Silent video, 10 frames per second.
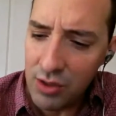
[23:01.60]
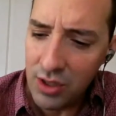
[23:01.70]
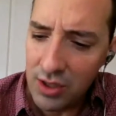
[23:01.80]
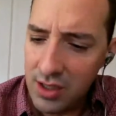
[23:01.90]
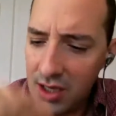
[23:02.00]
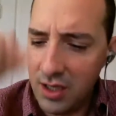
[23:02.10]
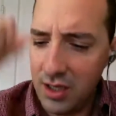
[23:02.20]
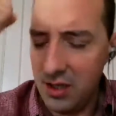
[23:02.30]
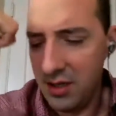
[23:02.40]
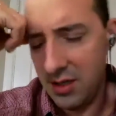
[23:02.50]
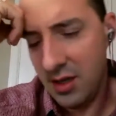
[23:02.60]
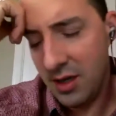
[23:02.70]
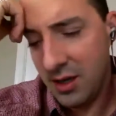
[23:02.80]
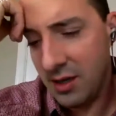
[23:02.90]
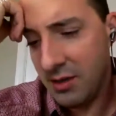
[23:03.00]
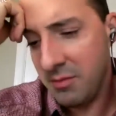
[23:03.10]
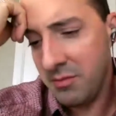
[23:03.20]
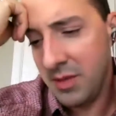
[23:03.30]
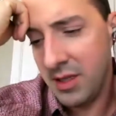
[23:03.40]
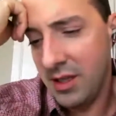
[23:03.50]
I'd taken?
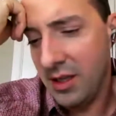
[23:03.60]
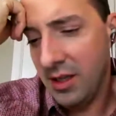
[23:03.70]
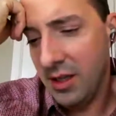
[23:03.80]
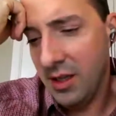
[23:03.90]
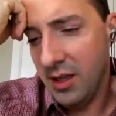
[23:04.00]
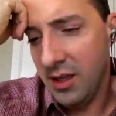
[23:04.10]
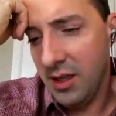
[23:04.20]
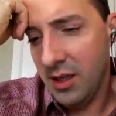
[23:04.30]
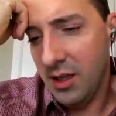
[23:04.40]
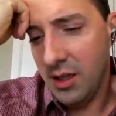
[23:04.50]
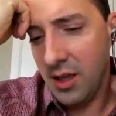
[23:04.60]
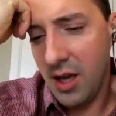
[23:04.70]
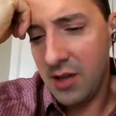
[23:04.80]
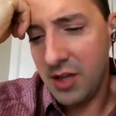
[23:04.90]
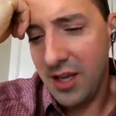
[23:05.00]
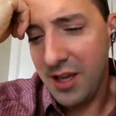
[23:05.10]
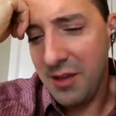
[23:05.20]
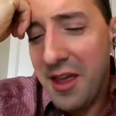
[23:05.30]
Um, gosh, I can't,